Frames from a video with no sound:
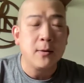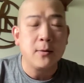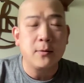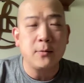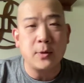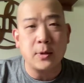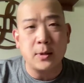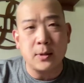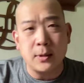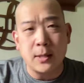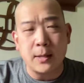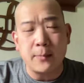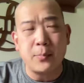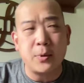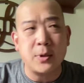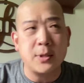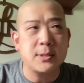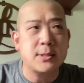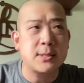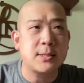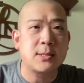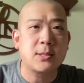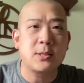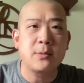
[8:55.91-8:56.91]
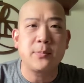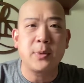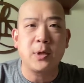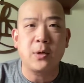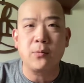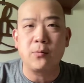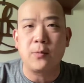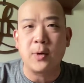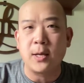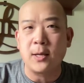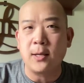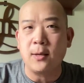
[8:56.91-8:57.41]
And that brings us to
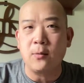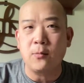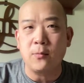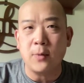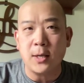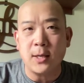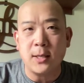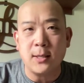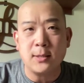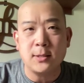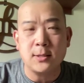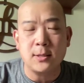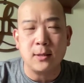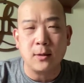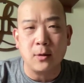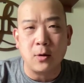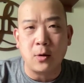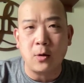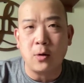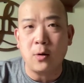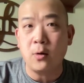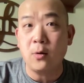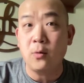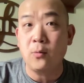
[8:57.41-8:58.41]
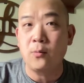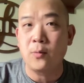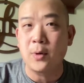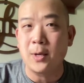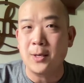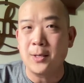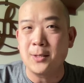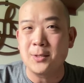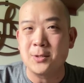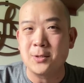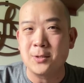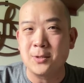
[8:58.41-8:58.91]
being ready. Ready to learn,
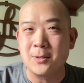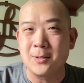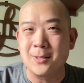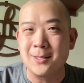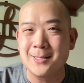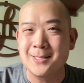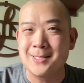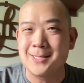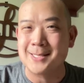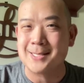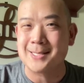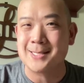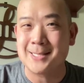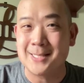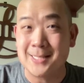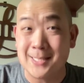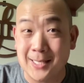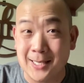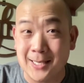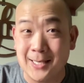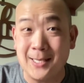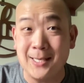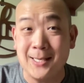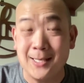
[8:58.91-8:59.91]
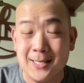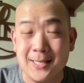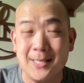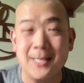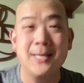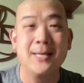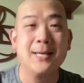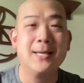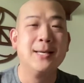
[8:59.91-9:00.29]
ready to succeed